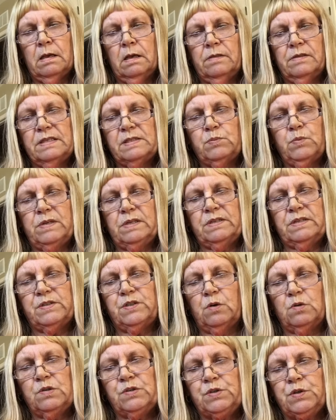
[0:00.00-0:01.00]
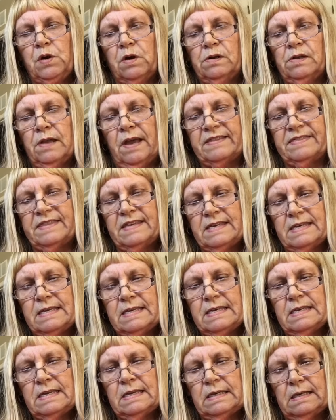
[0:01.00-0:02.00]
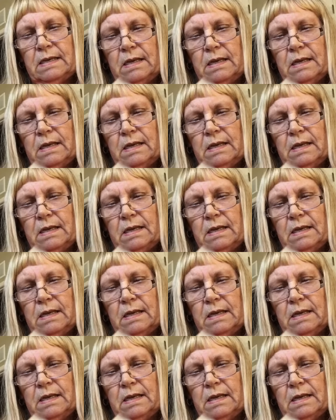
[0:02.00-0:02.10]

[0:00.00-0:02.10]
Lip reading: This one is No Star Like Thee.